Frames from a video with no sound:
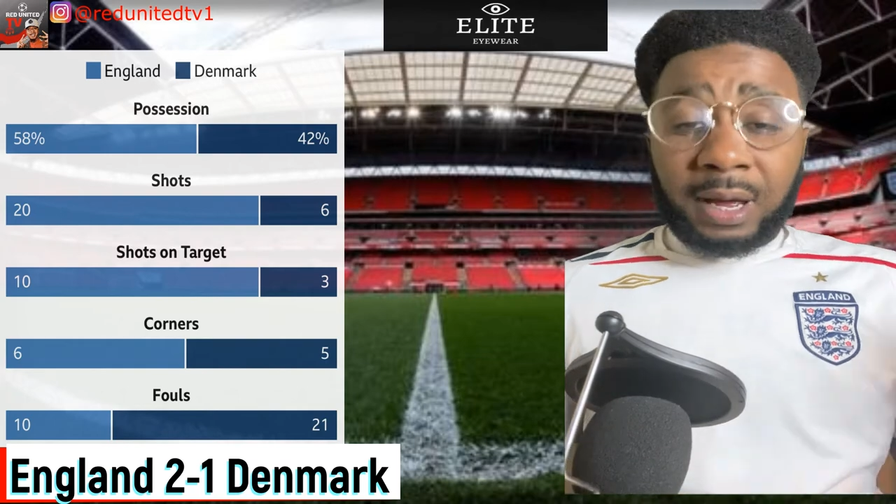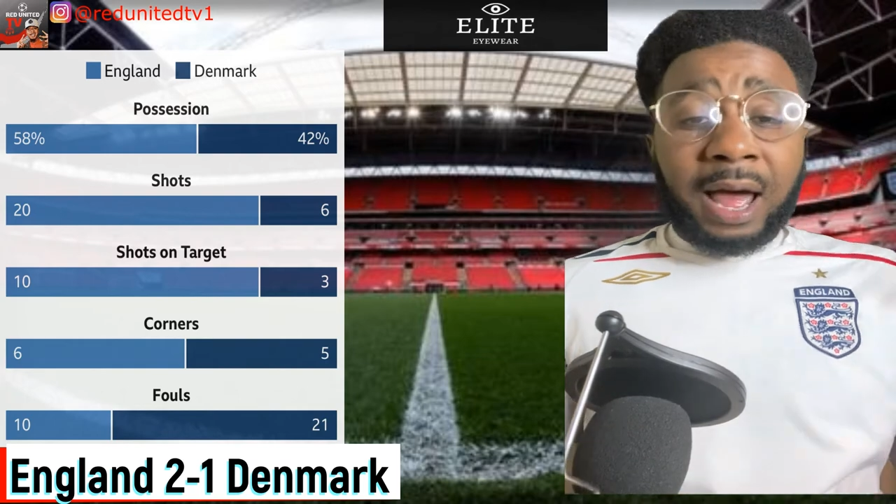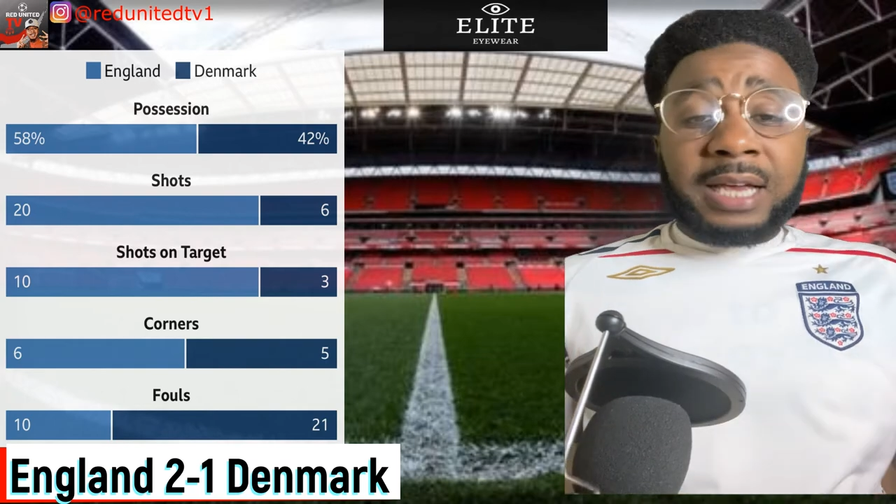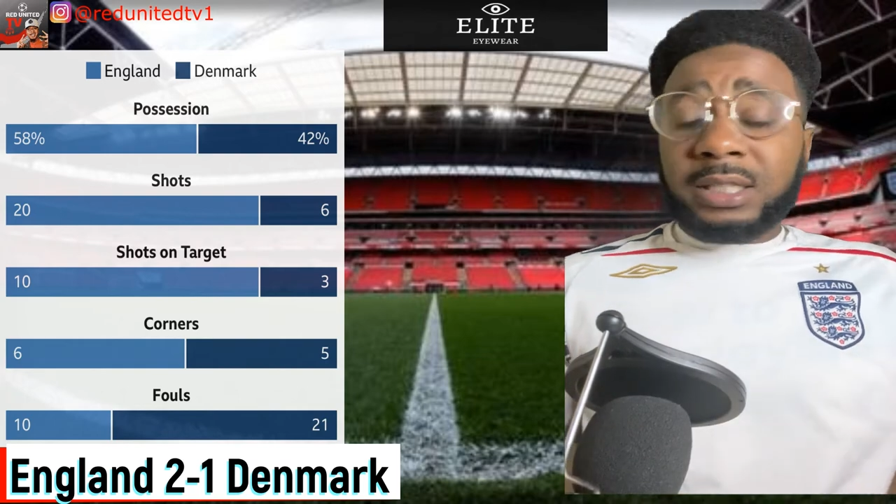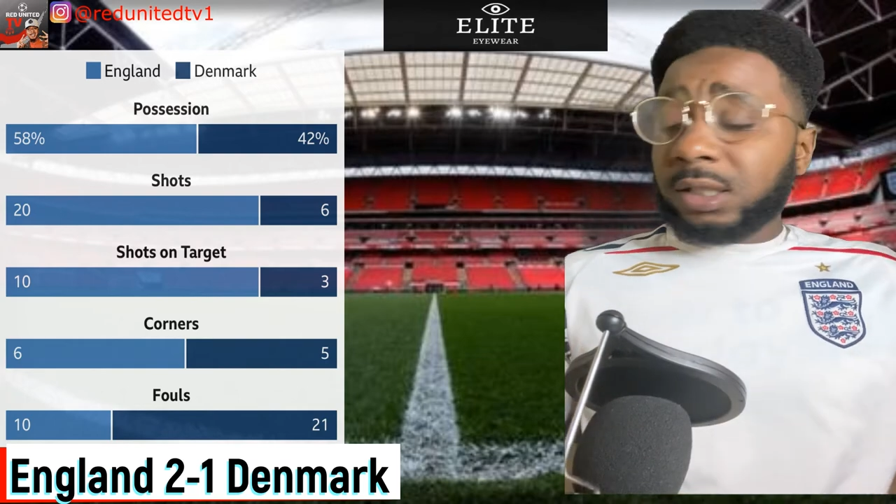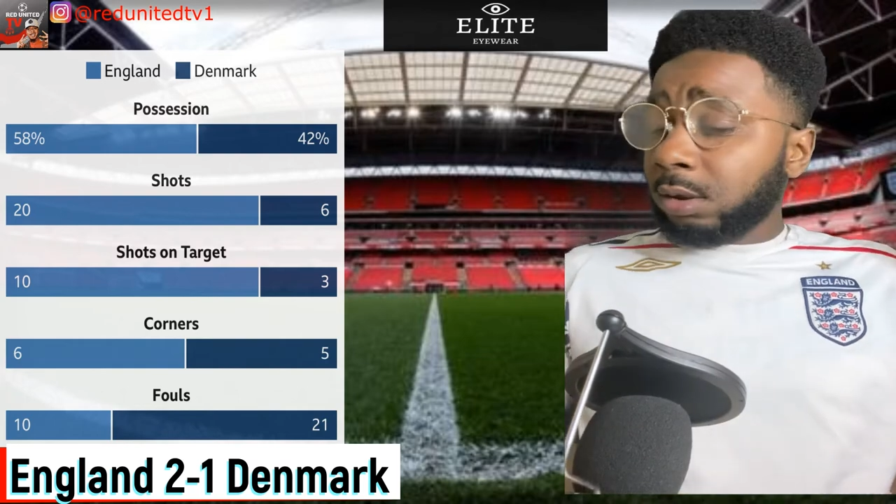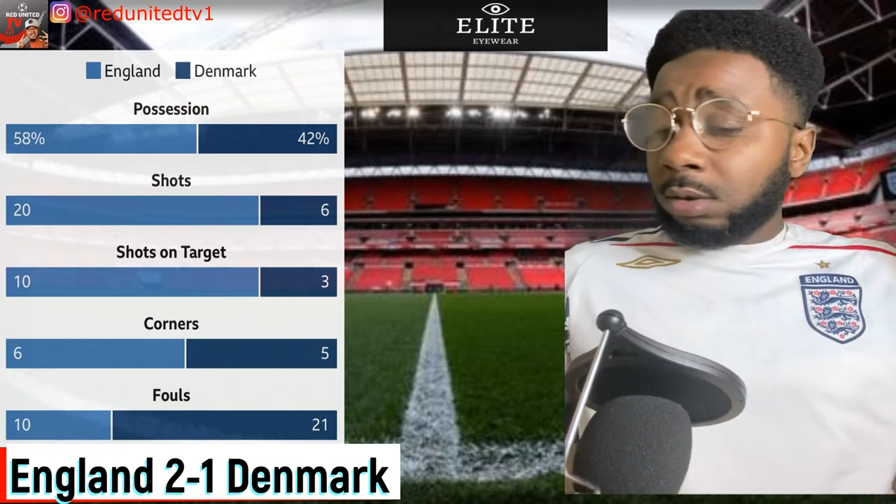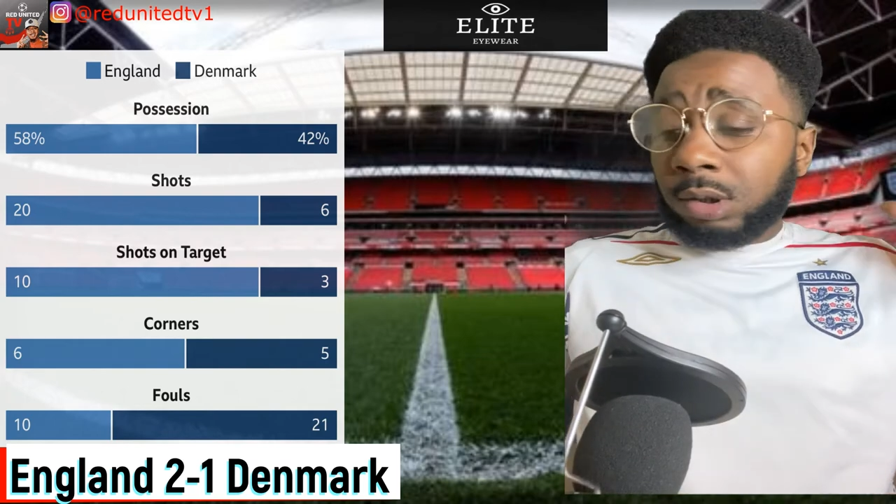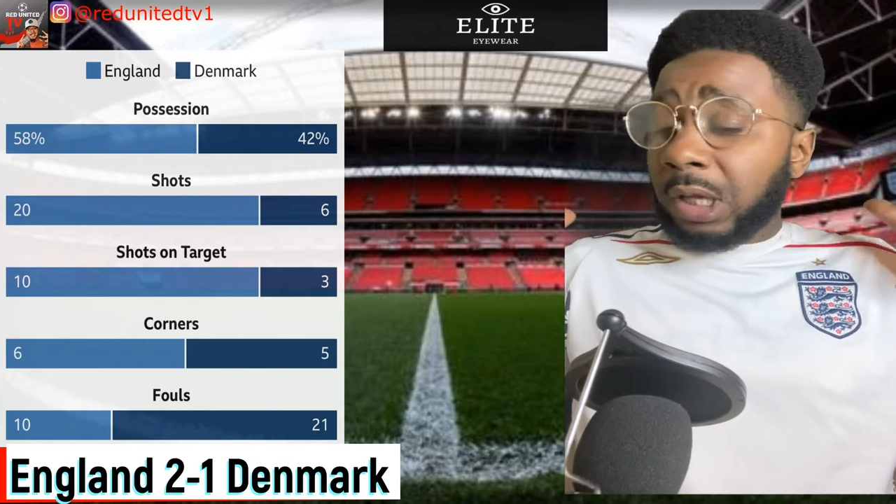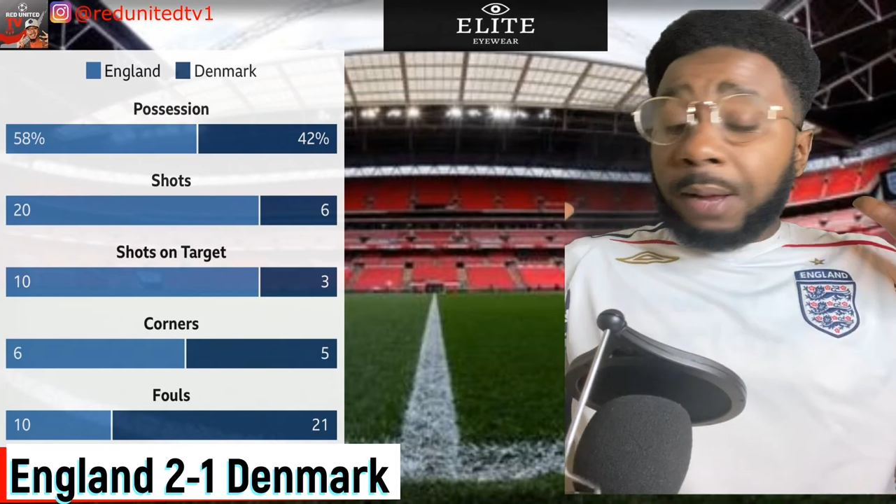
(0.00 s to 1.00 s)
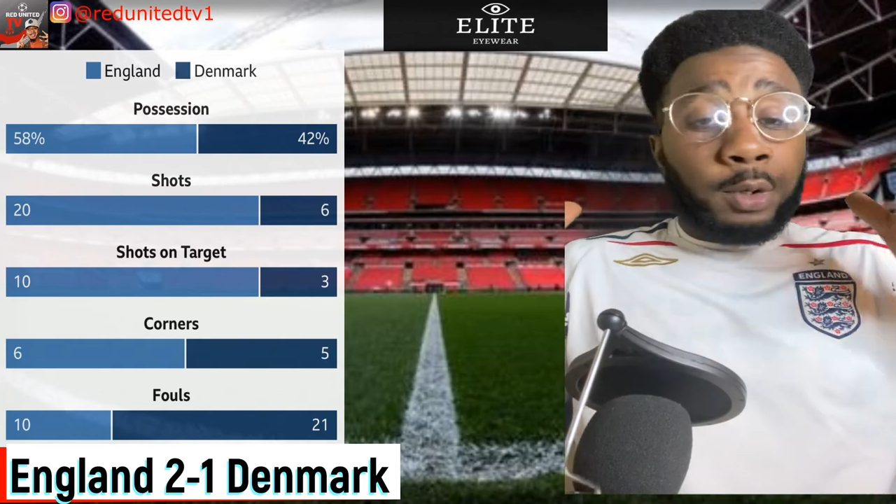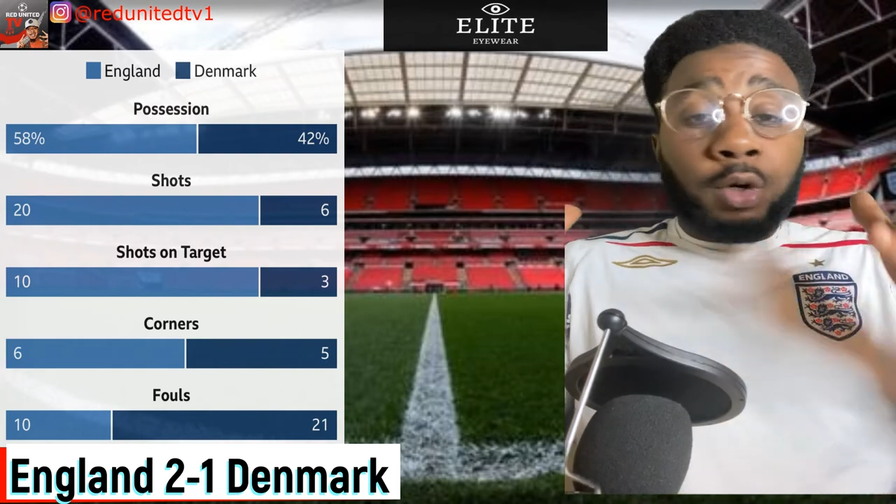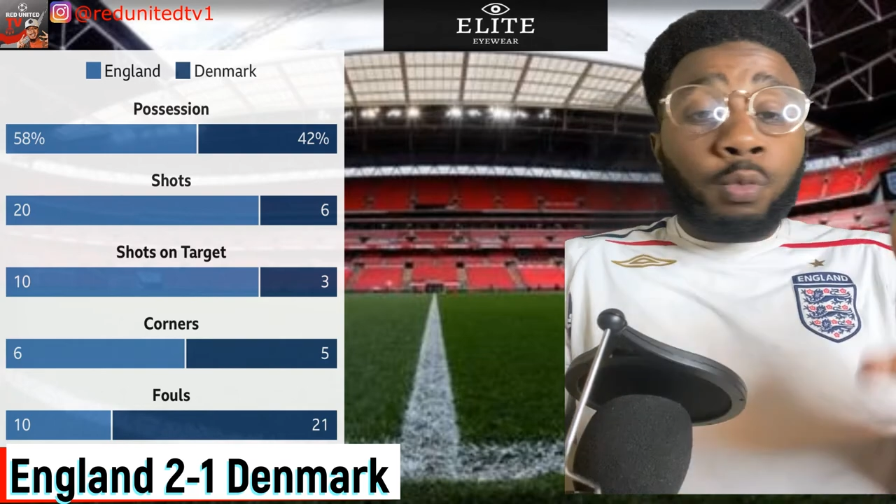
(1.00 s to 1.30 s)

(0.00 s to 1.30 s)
Guys, you let me know